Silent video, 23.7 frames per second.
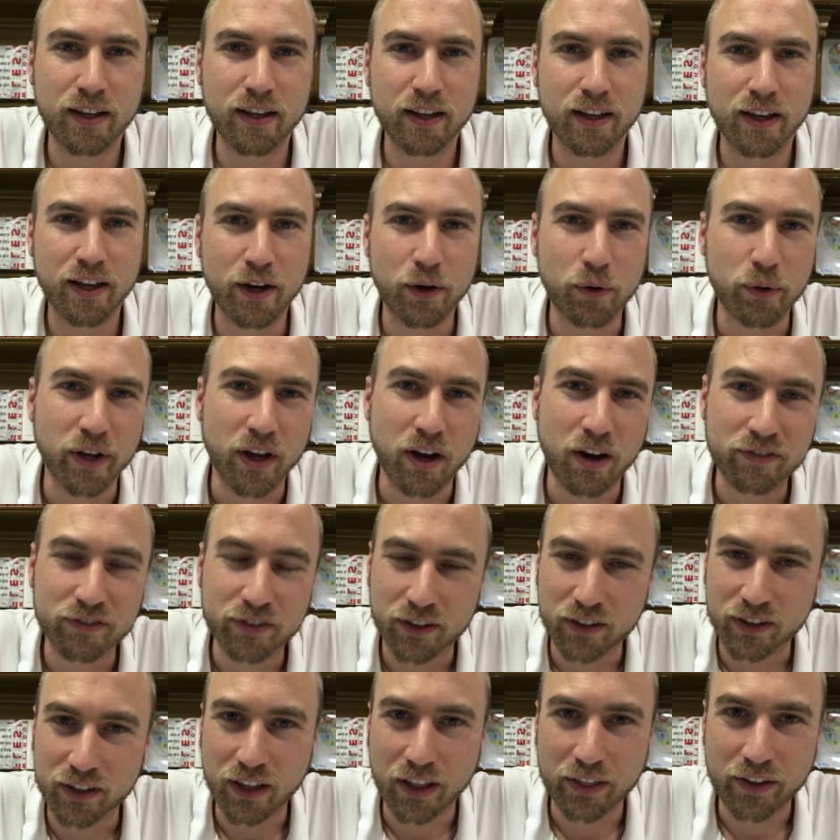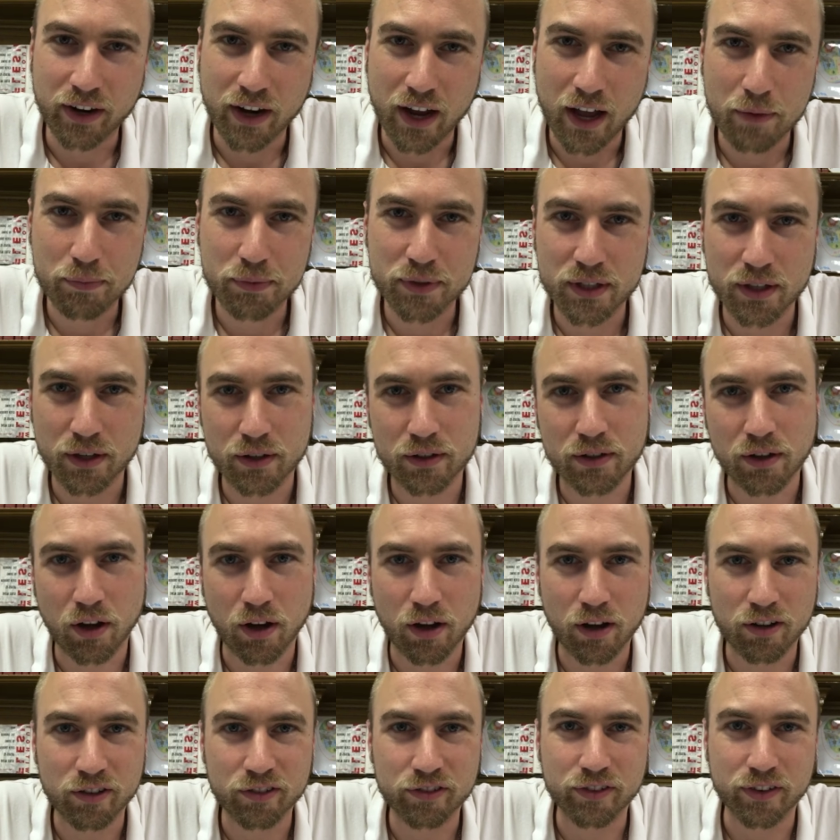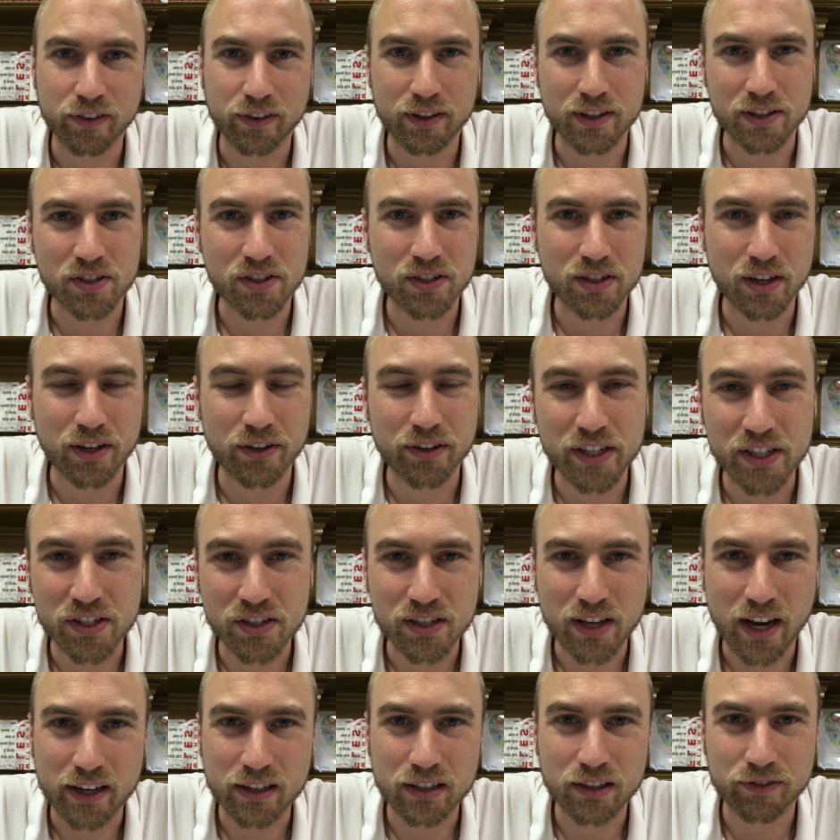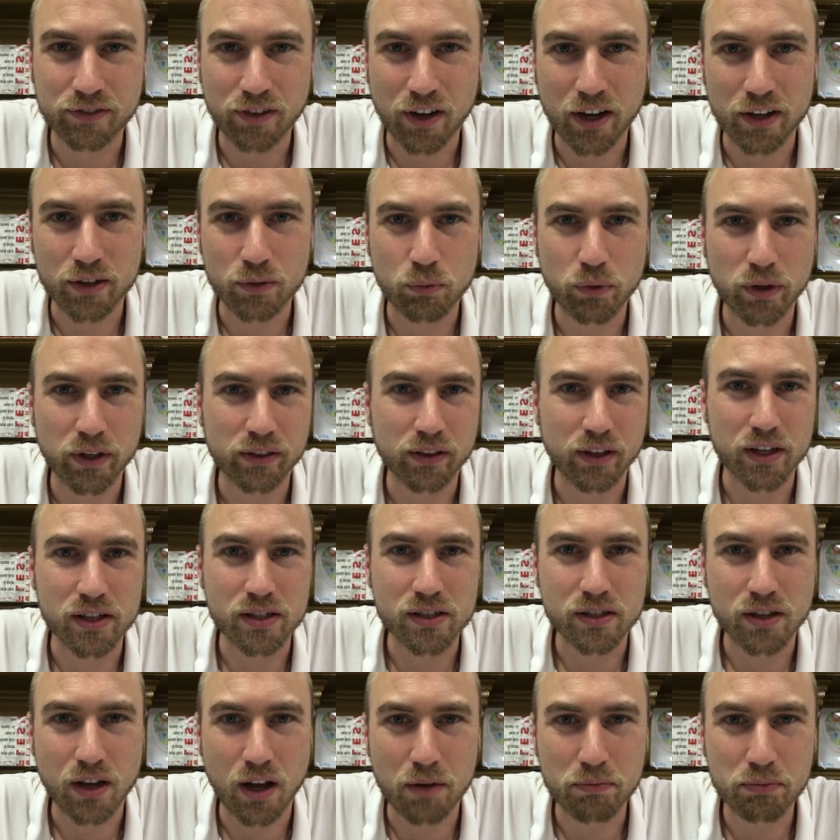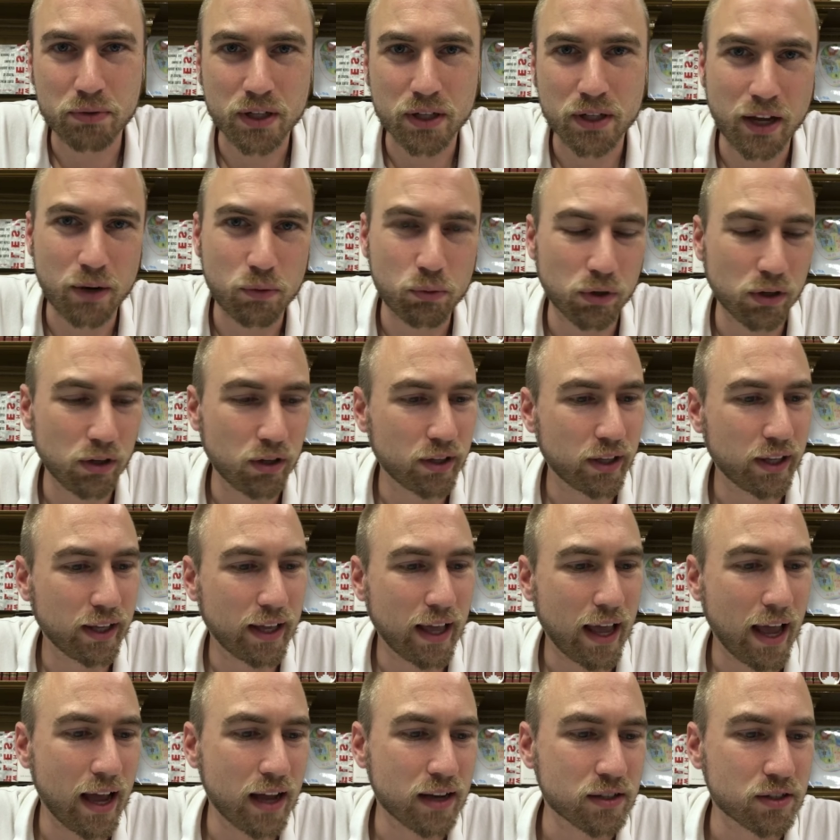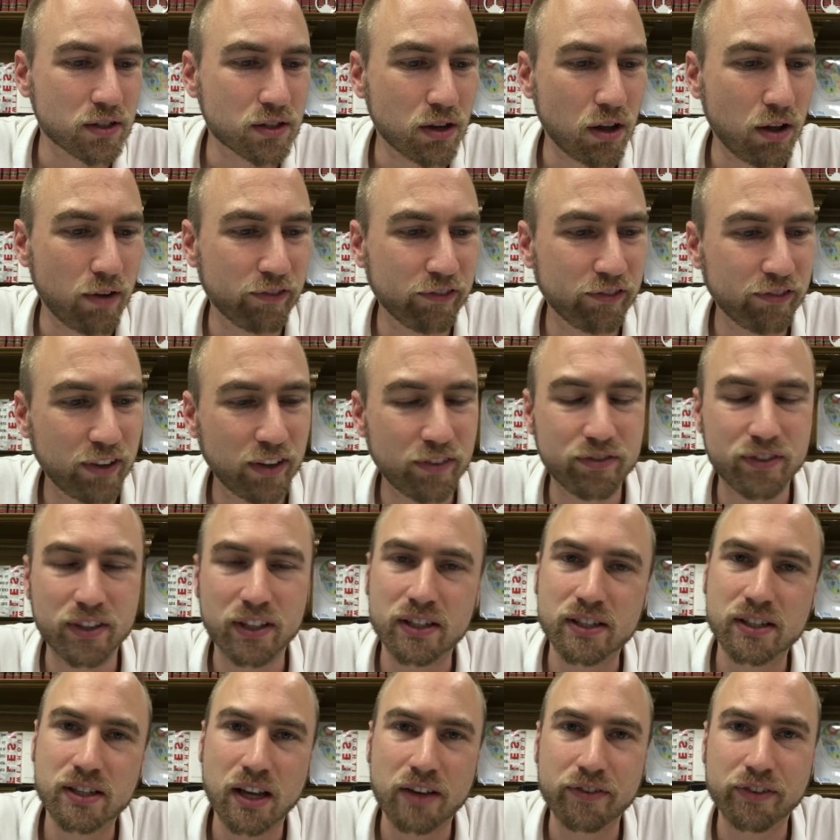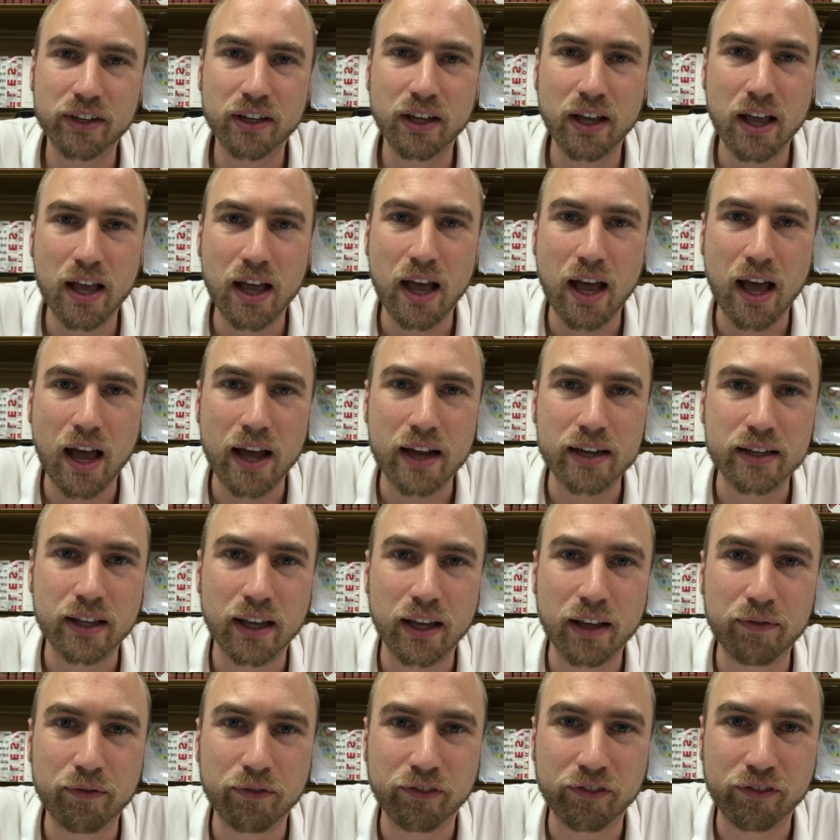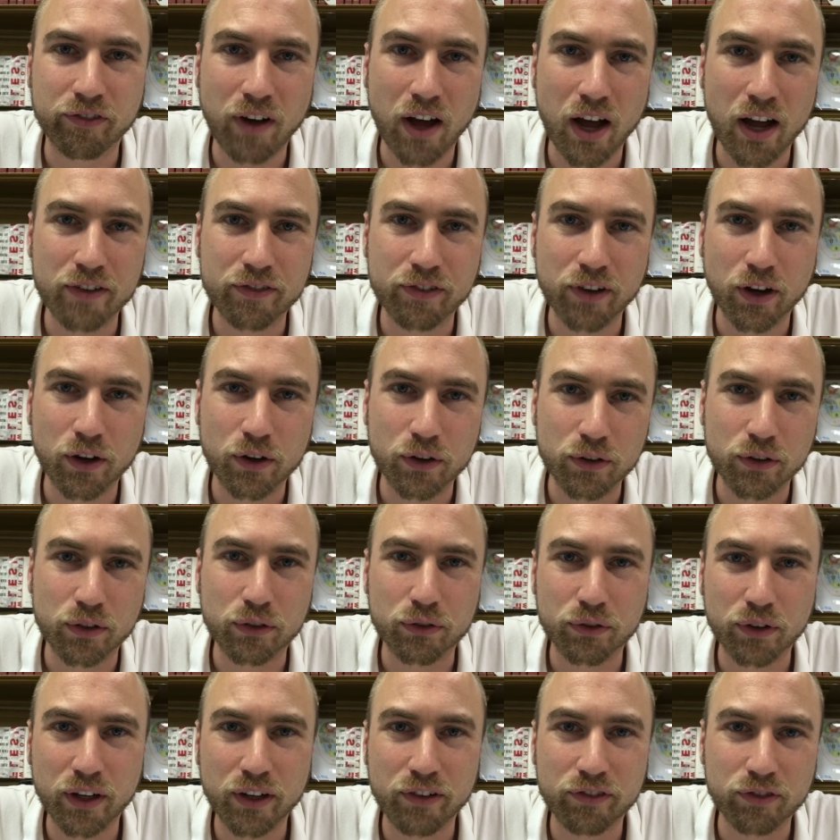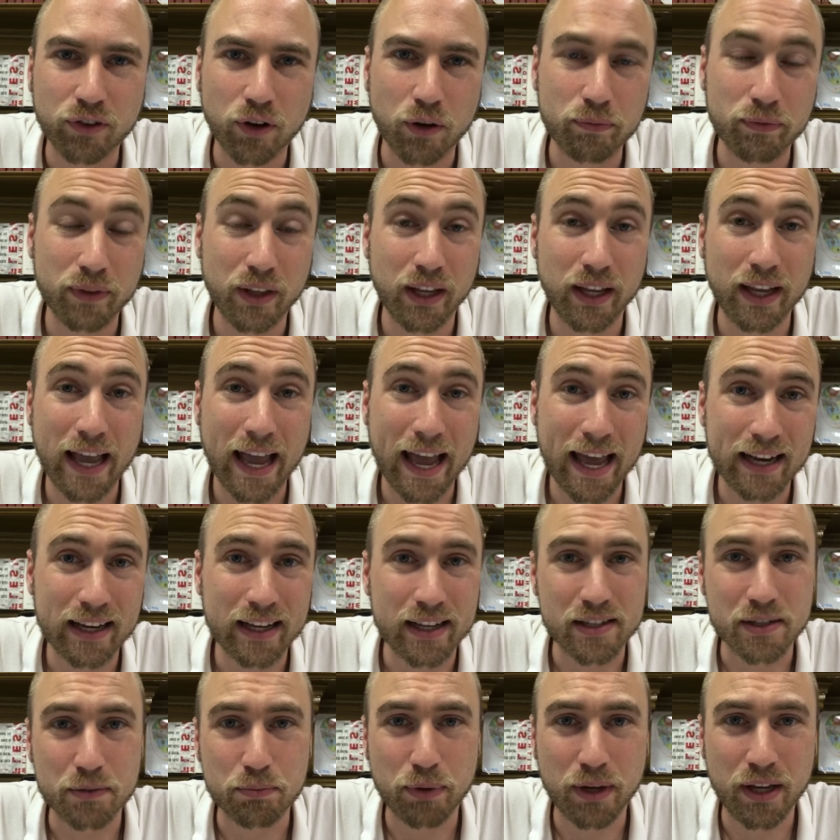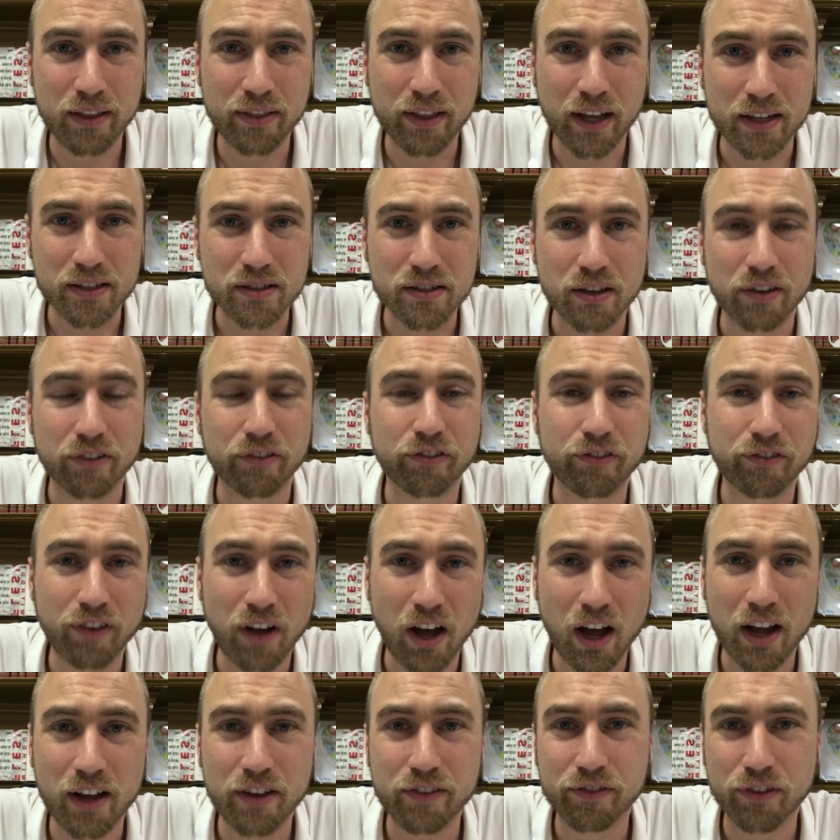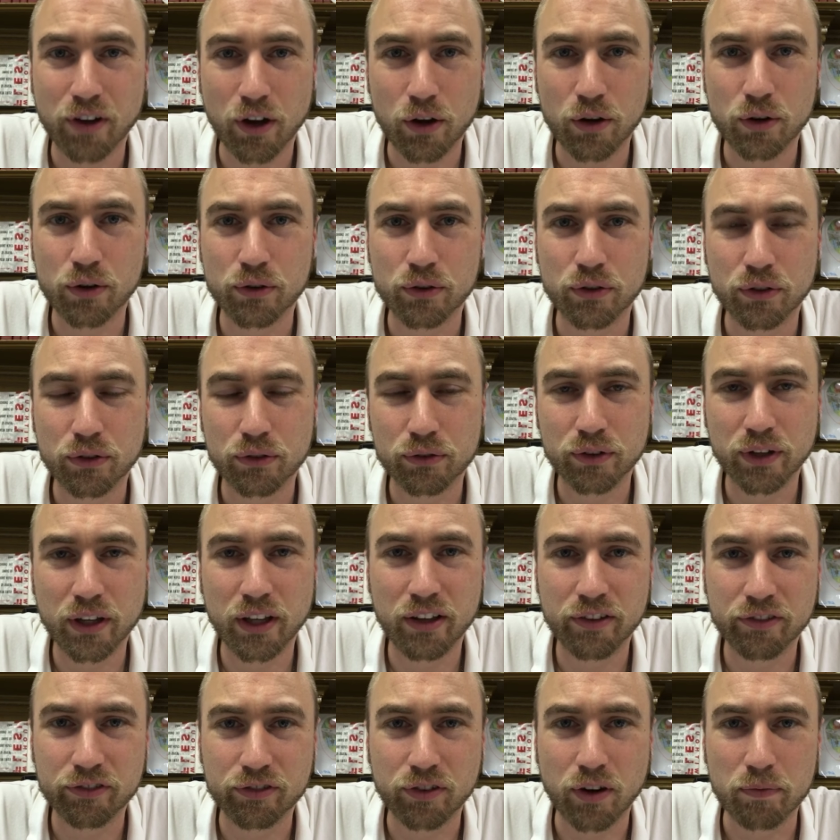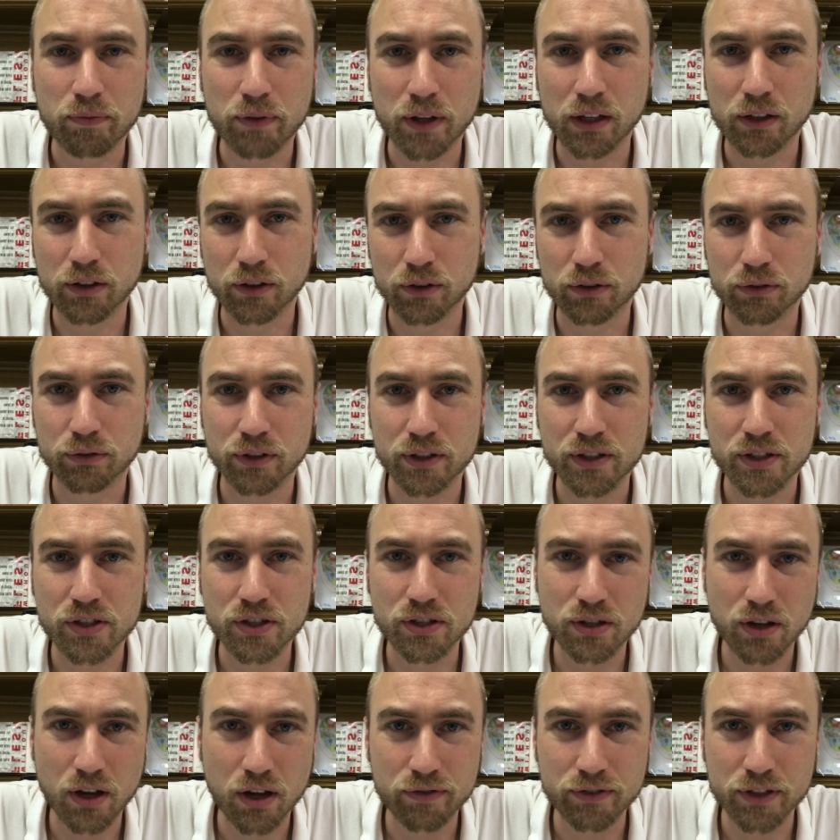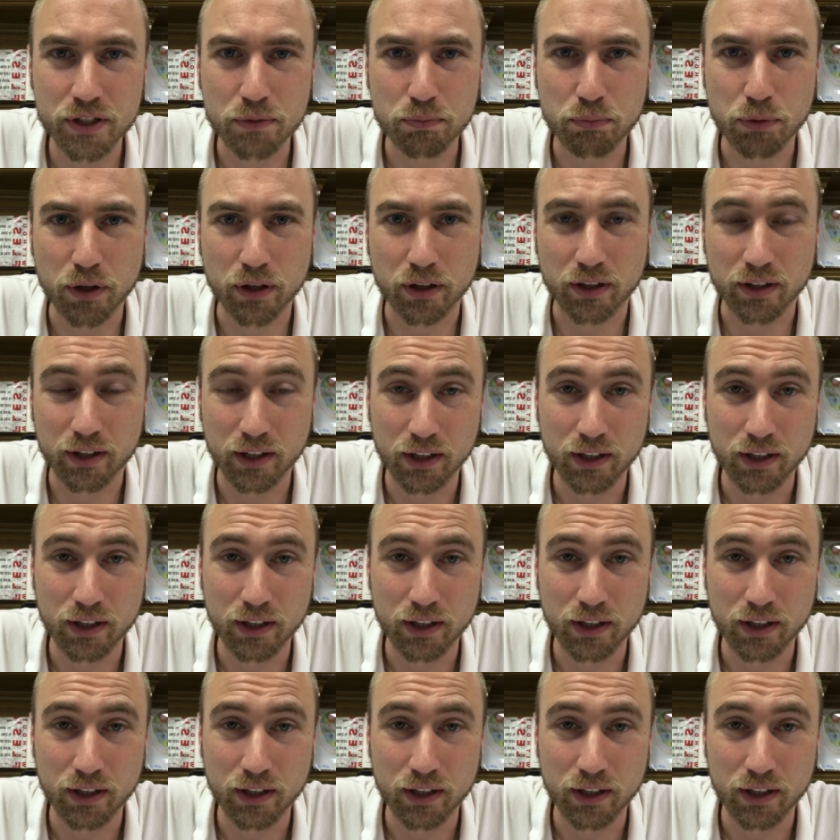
Here we are for another episode of the series Sanctified with a Psalm. Today we're looking at Psalm 57 and hymn 503 from the LSB. That's 503 from the Lutheran Service Book.